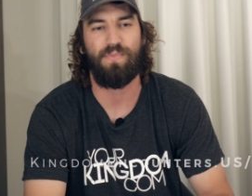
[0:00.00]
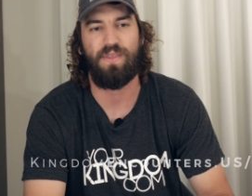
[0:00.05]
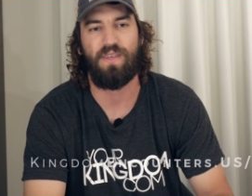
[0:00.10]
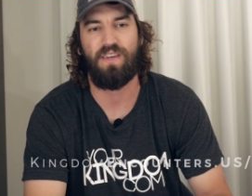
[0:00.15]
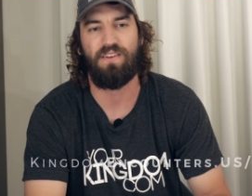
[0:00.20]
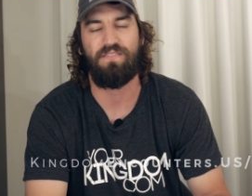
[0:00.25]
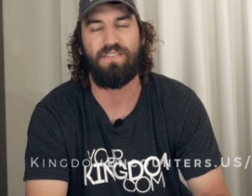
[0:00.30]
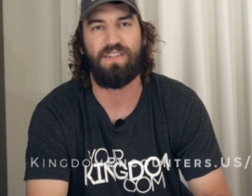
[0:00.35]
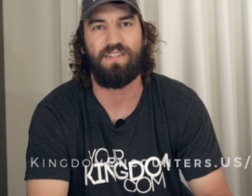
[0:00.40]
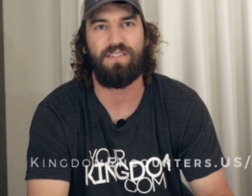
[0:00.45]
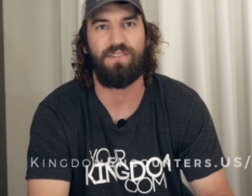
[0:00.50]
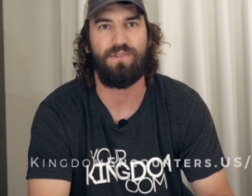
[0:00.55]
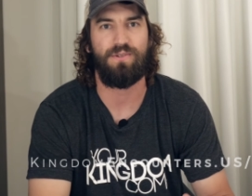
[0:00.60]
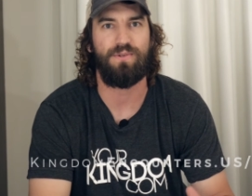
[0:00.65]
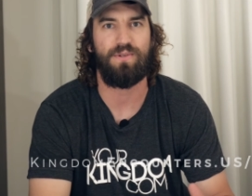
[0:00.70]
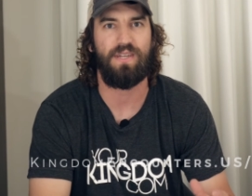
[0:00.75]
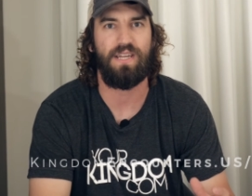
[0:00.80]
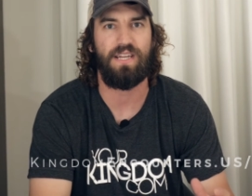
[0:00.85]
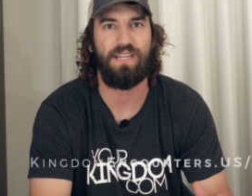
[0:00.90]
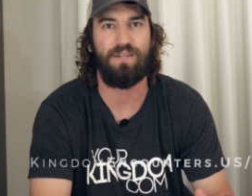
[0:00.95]
Giving
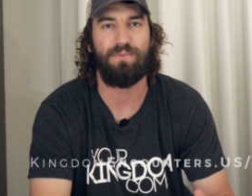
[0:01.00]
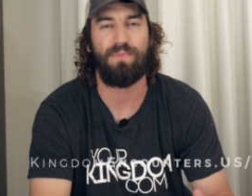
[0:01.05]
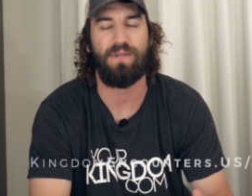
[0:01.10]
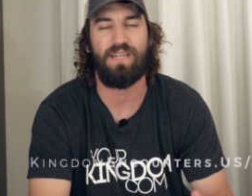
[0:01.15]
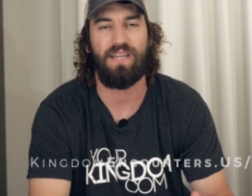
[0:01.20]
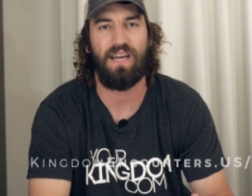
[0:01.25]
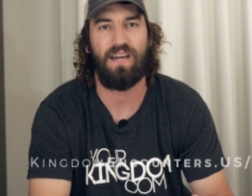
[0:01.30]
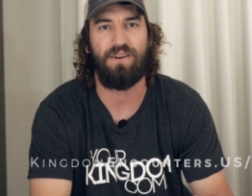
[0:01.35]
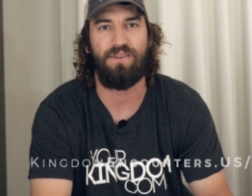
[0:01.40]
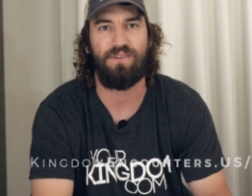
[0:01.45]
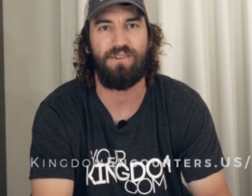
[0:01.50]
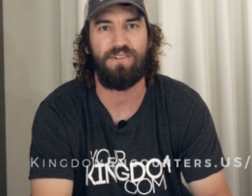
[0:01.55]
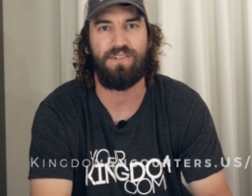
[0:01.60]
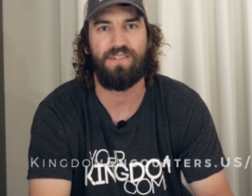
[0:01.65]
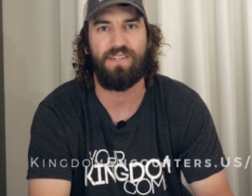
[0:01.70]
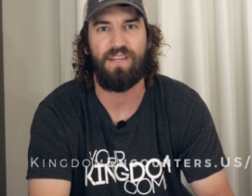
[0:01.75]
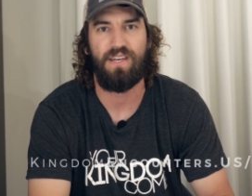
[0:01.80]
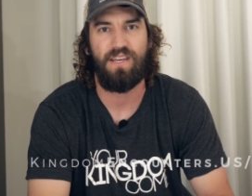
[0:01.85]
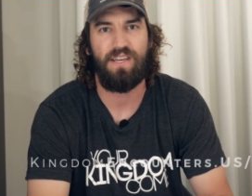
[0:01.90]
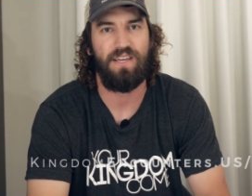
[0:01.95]
to Kingdom
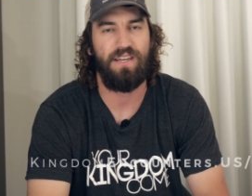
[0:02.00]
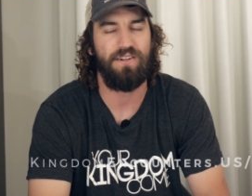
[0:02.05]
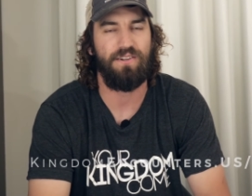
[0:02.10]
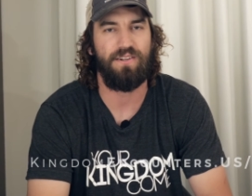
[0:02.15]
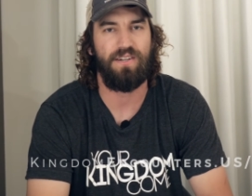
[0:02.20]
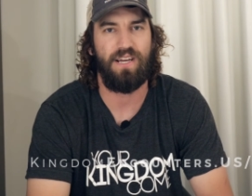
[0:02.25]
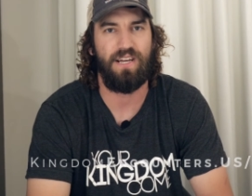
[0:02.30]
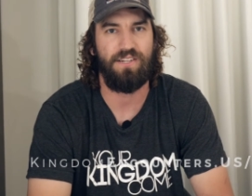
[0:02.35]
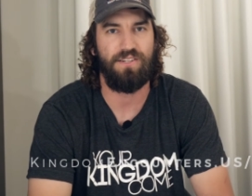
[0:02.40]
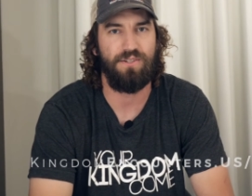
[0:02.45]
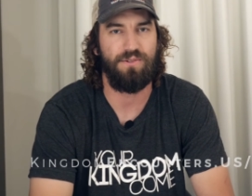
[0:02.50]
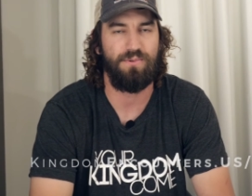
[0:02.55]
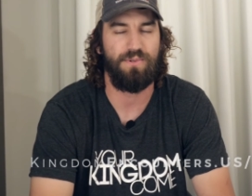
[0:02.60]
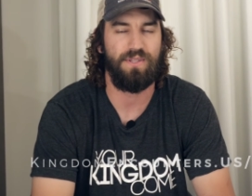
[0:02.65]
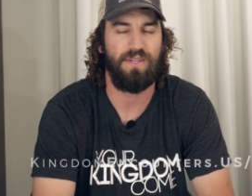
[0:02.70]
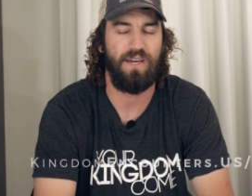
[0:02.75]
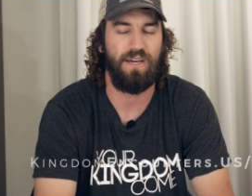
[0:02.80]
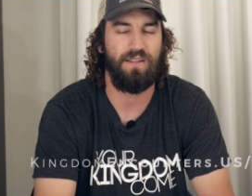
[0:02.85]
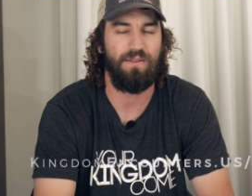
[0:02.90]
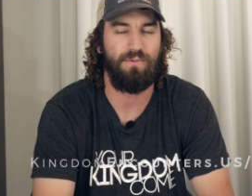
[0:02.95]
Encounters International
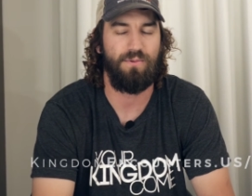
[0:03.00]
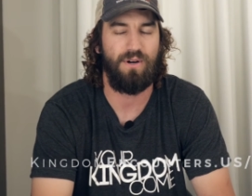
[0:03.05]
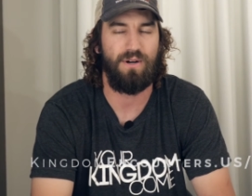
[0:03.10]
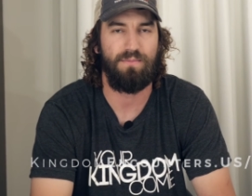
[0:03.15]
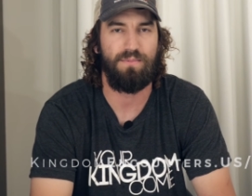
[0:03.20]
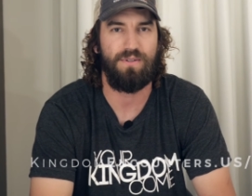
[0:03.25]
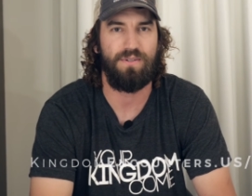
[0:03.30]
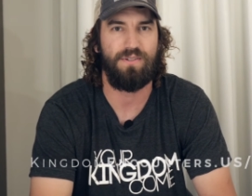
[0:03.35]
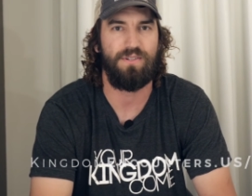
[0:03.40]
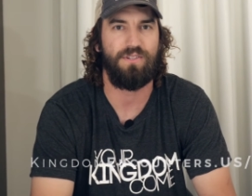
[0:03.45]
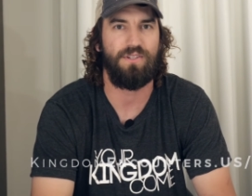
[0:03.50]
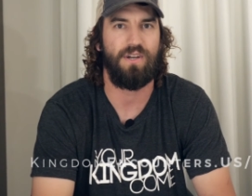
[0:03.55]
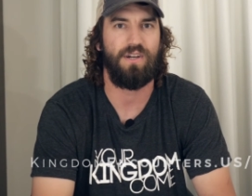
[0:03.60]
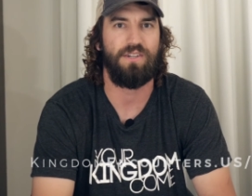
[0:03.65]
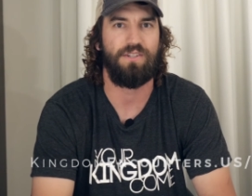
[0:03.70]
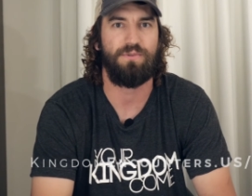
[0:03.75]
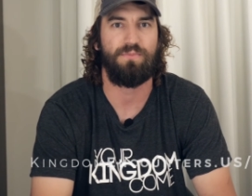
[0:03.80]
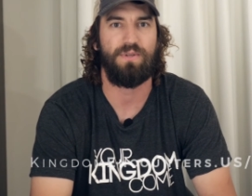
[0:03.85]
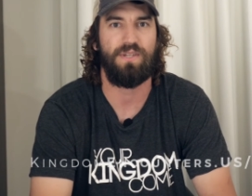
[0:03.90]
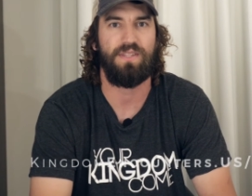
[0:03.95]
with Caleb Wampler and
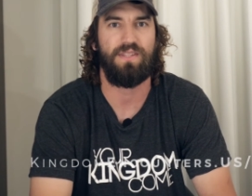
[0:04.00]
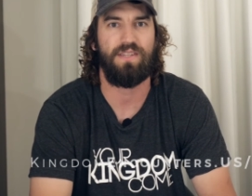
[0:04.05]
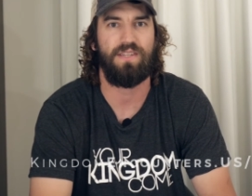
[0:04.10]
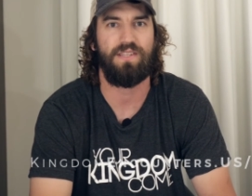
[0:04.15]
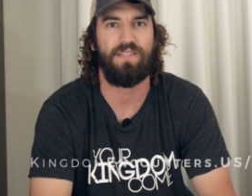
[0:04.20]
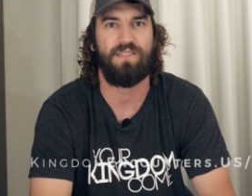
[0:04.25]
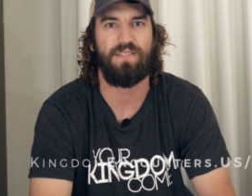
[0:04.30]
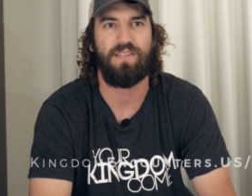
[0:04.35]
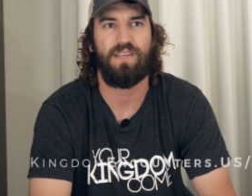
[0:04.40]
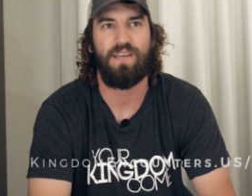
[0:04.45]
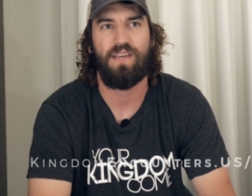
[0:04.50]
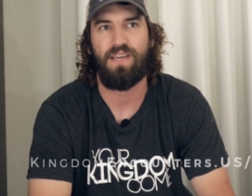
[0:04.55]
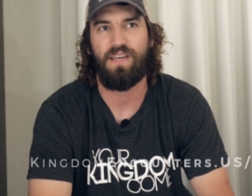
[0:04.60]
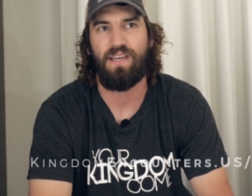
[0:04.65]
Josh Smith is